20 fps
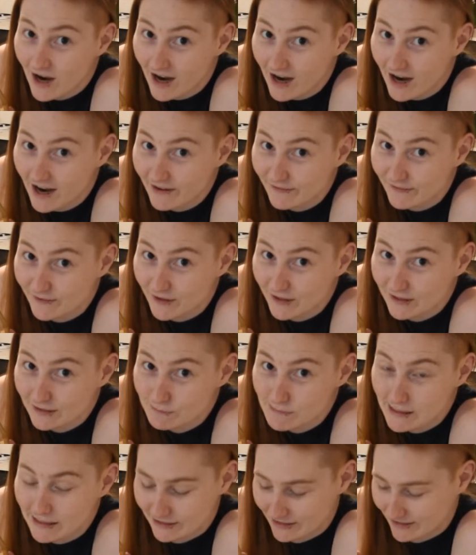I forgot to
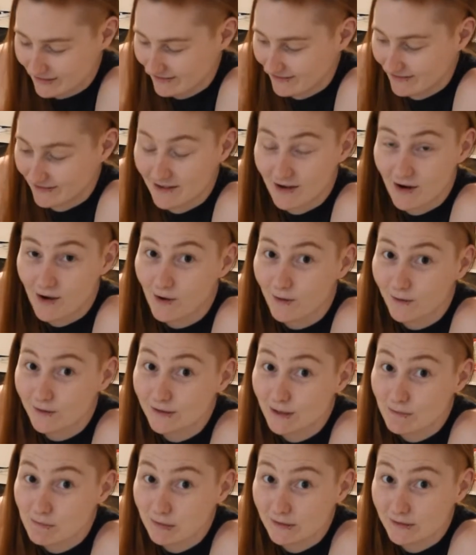mention, also
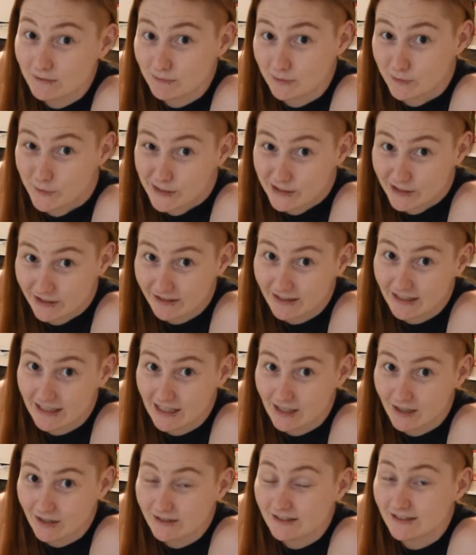put some sweet chili in it
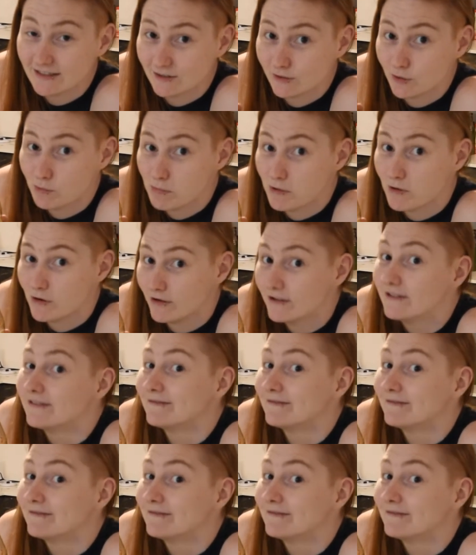because it's super good.